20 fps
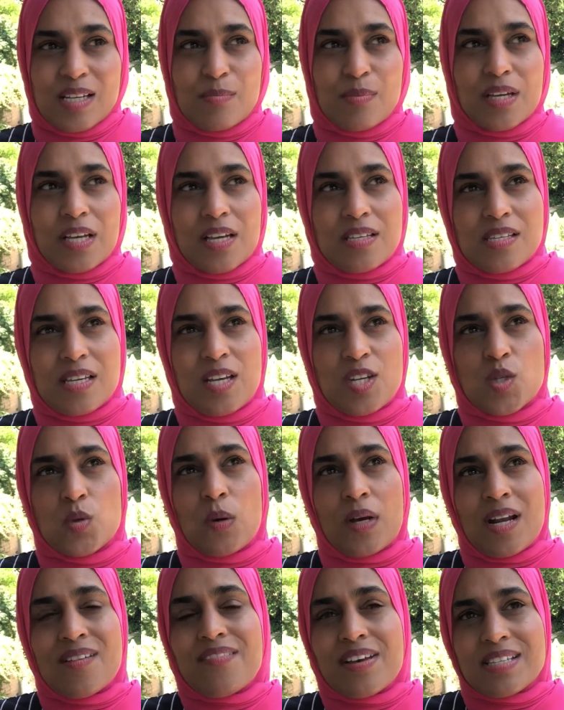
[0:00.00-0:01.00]
because each
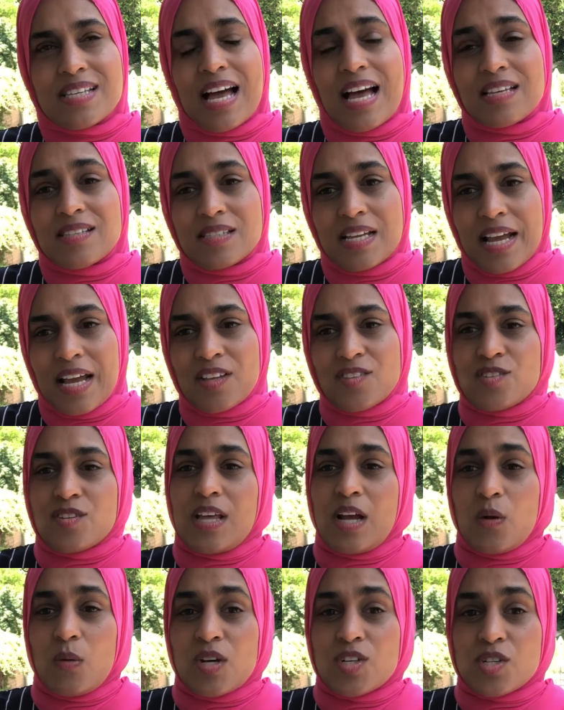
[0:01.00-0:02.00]
one of us has to answer
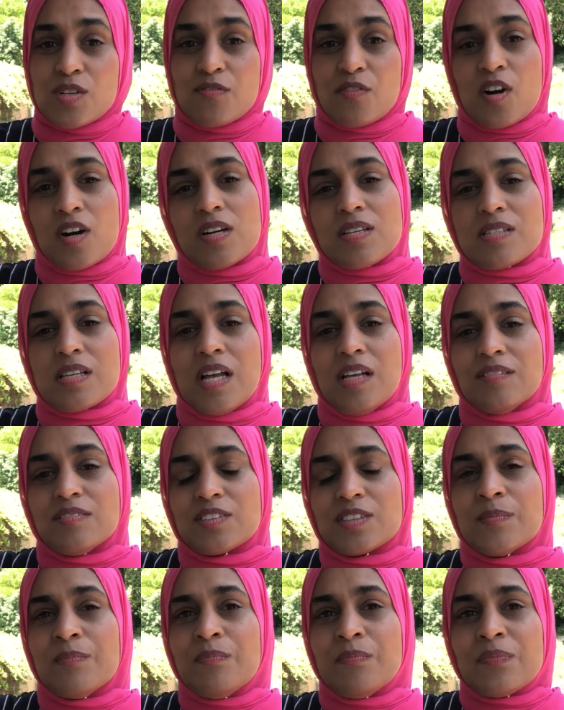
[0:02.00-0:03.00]
that question for
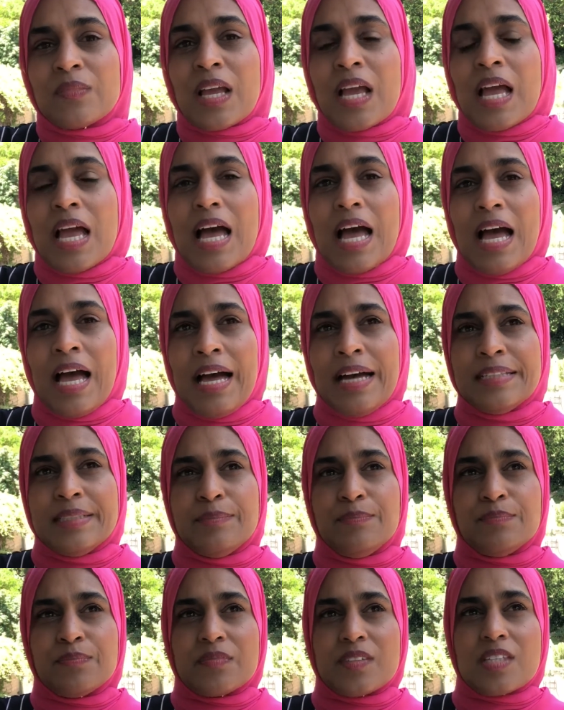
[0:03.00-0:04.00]
ourselves.
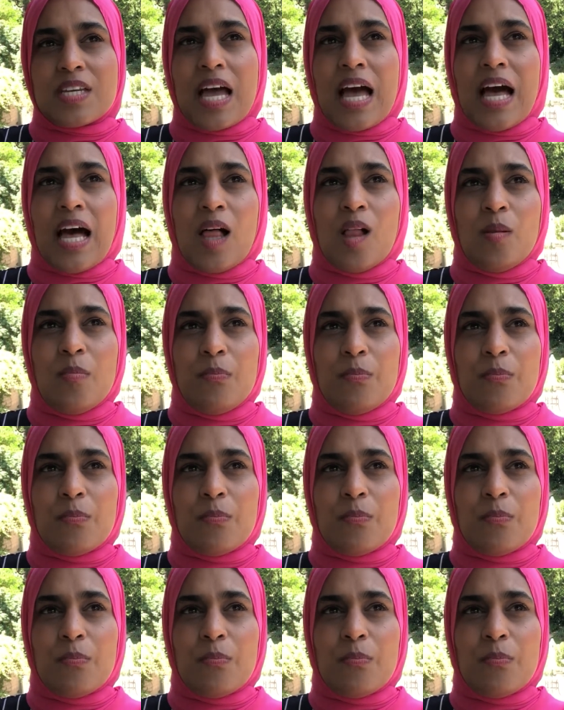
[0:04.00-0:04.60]
And to help,